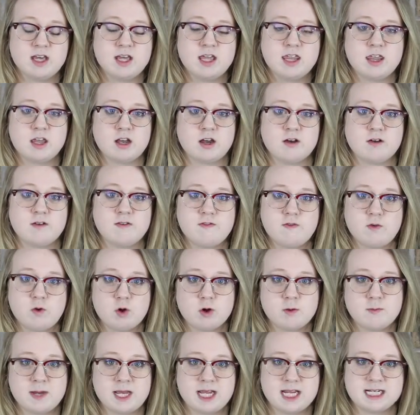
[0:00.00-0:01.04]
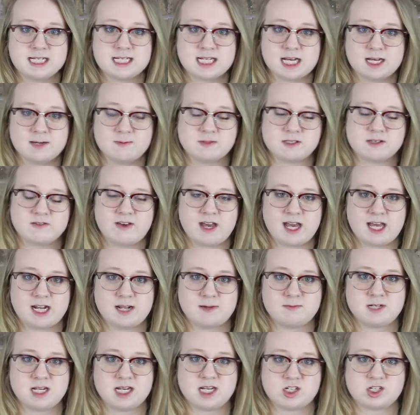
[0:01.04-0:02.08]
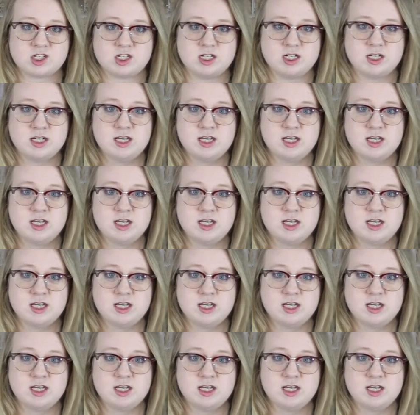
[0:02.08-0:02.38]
There are four main types of adaptation.